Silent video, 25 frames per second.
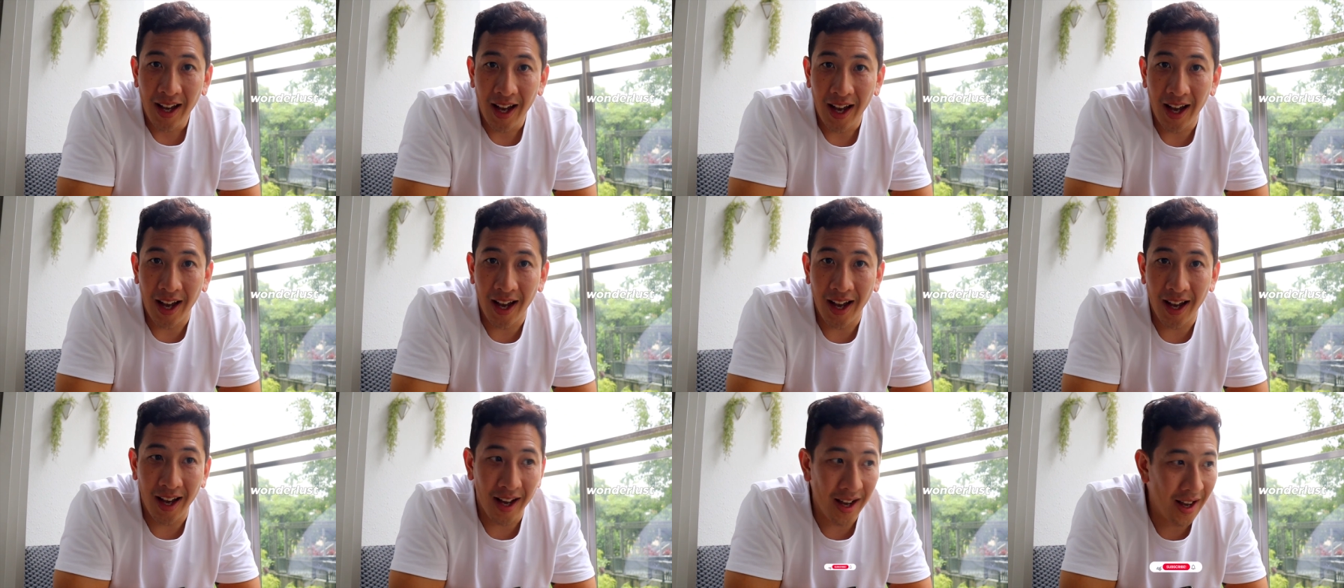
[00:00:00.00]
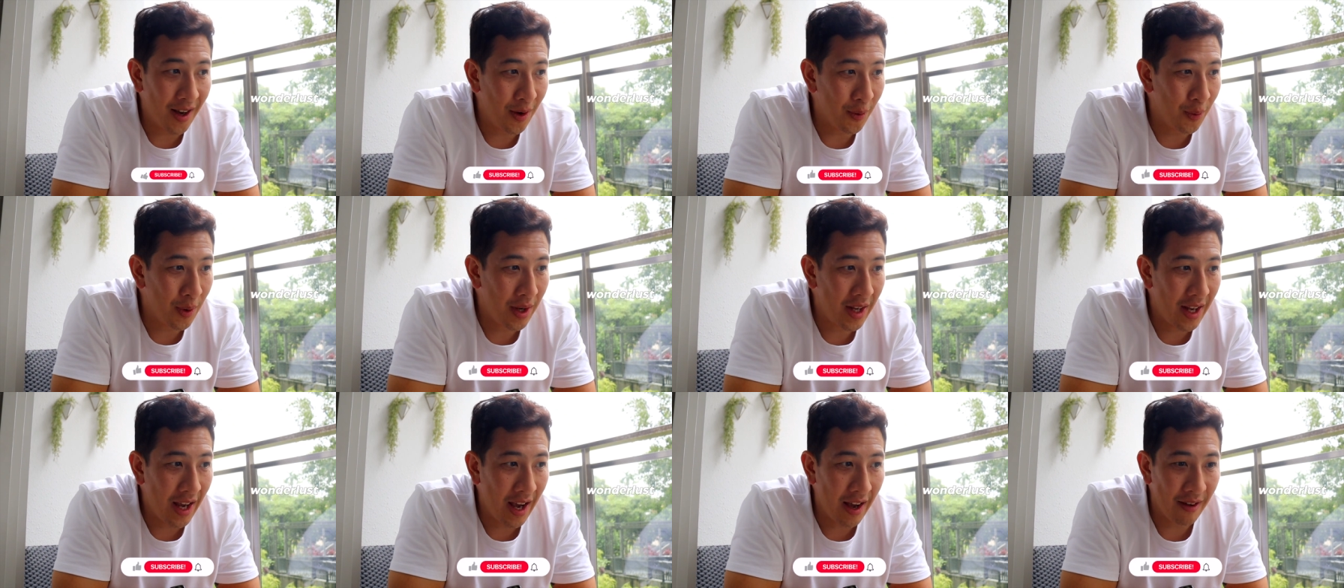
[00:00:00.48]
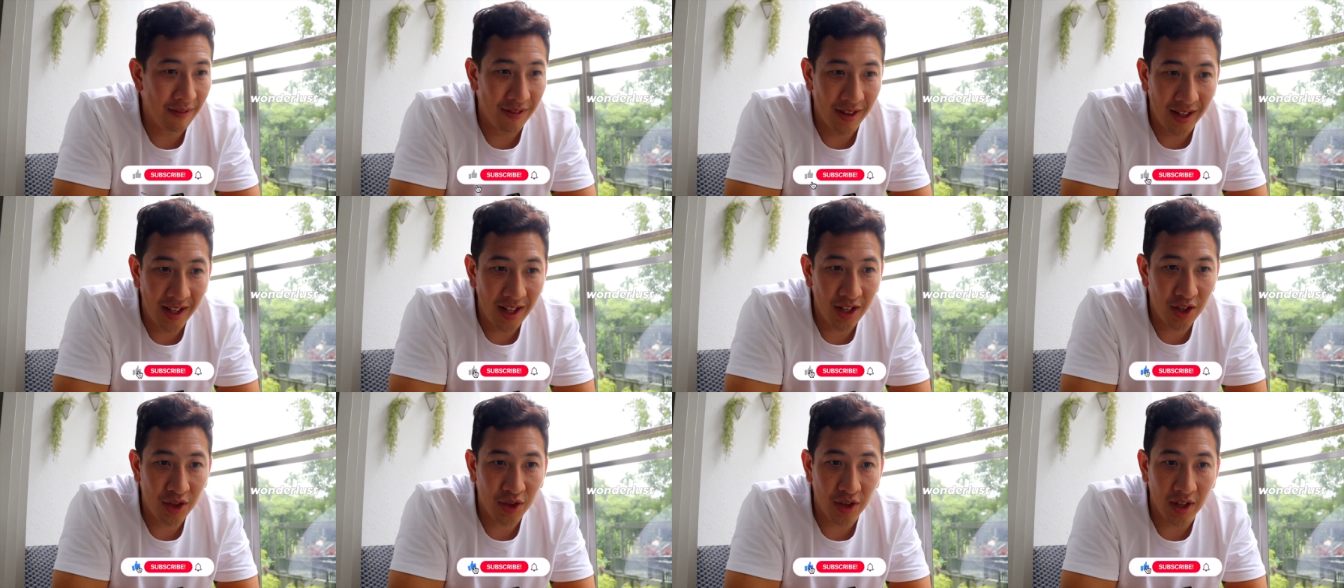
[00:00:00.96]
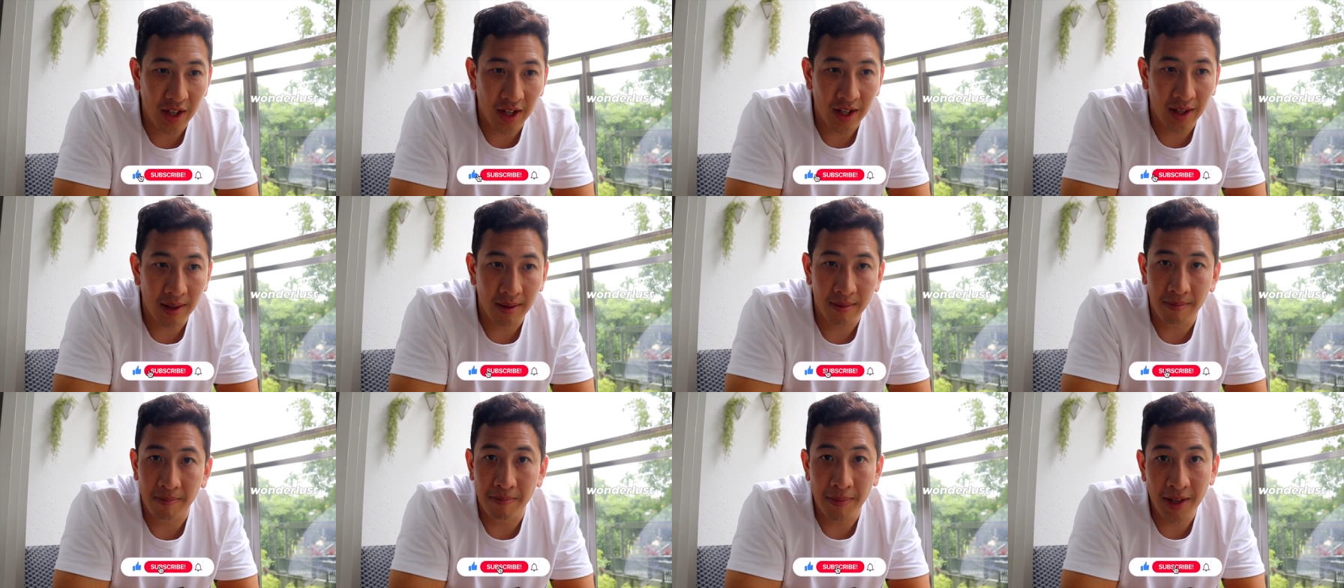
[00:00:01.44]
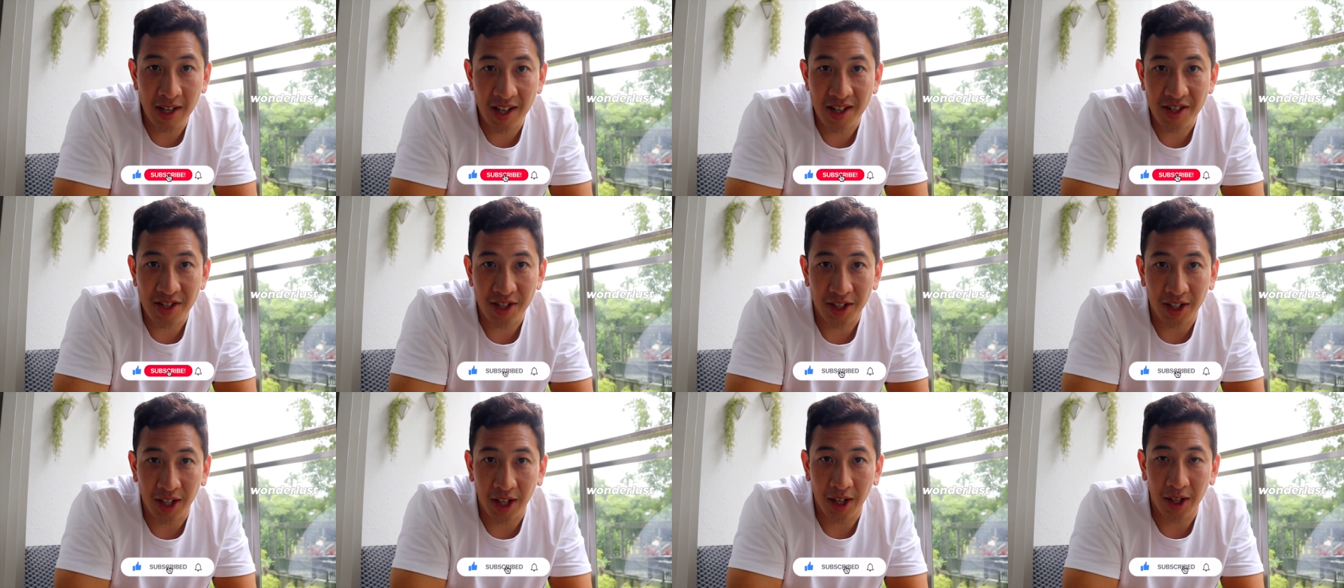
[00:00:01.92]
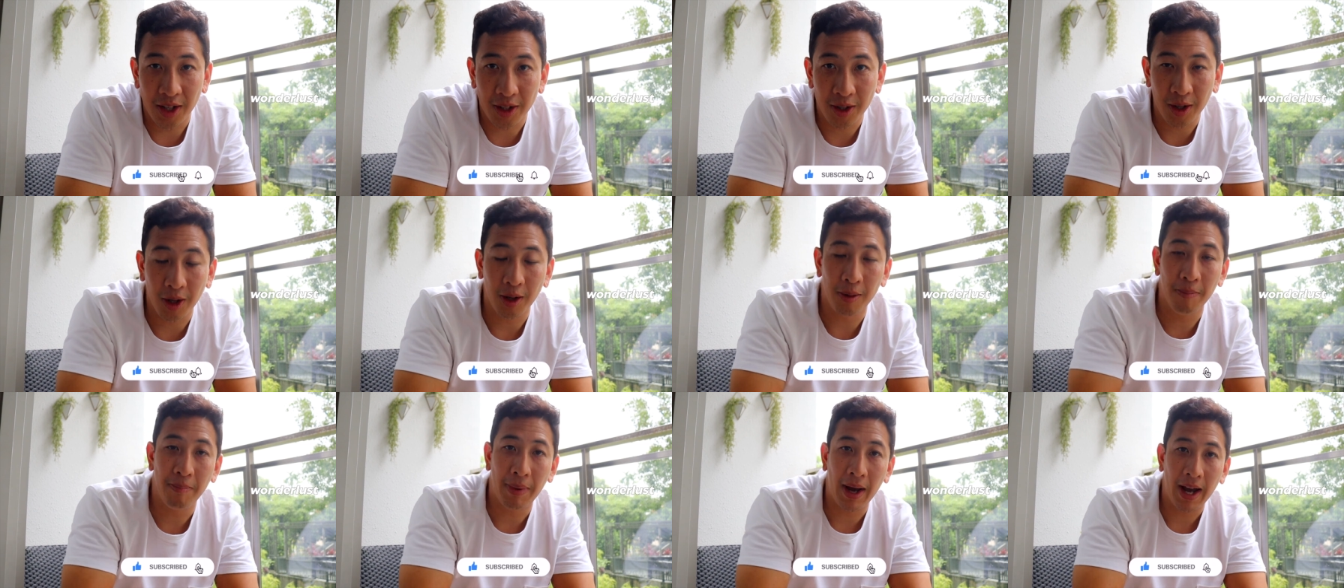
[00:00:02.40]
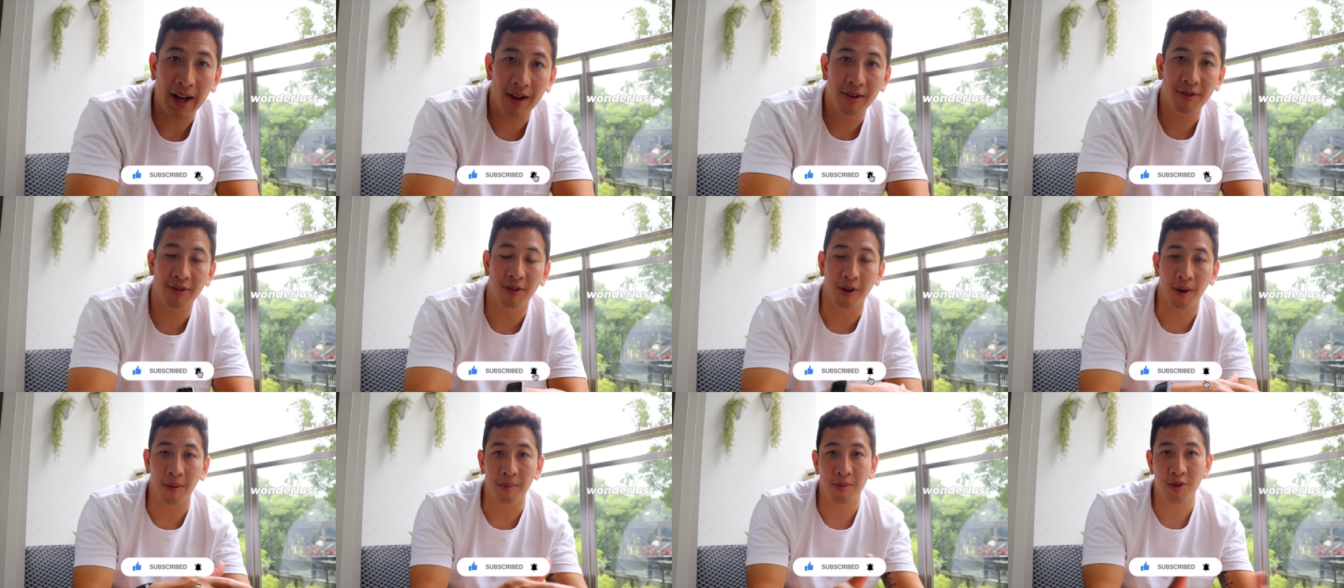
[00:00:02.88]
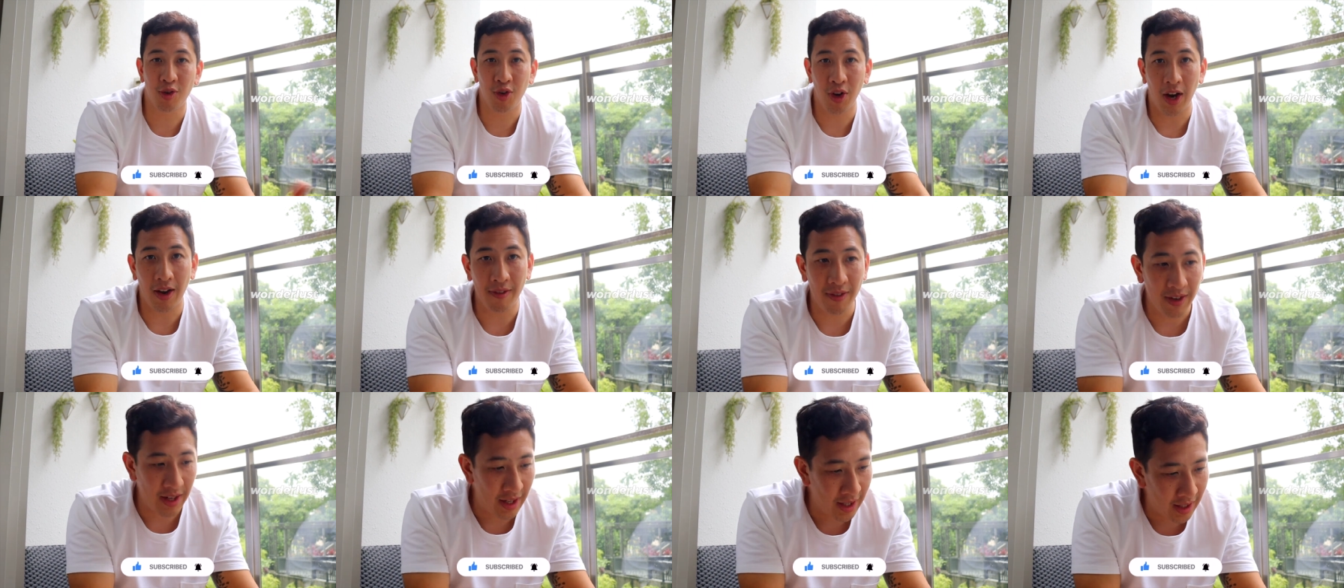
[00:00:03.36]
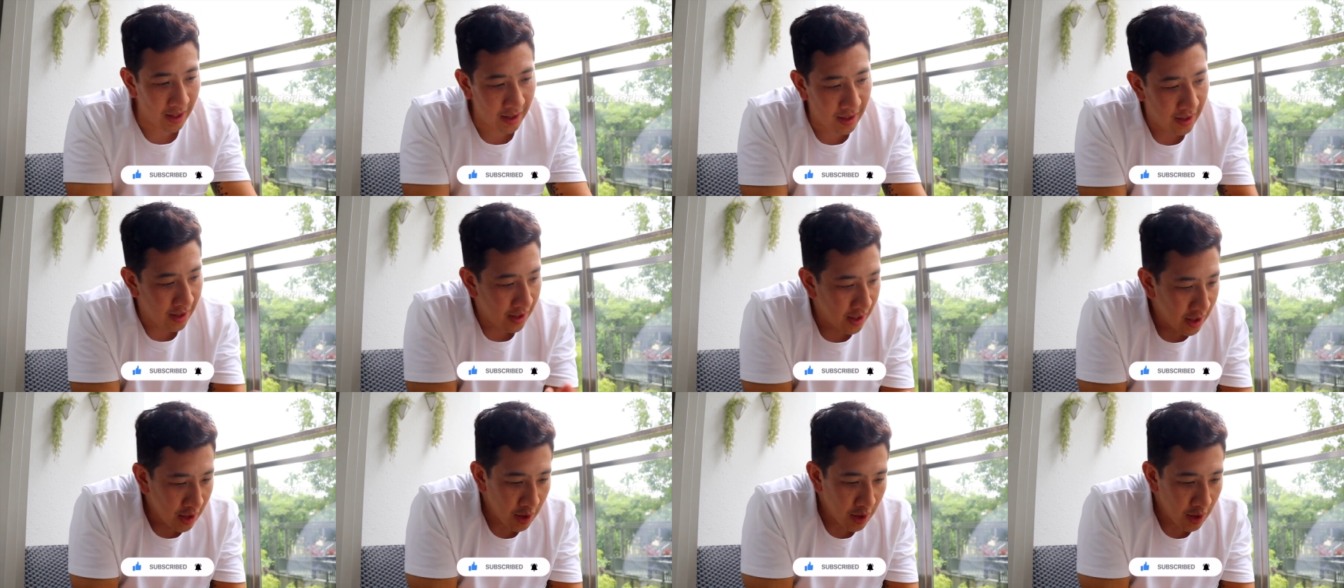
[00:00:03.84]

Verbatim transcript: Uh, we have literally minutes ago gotten back from travelling.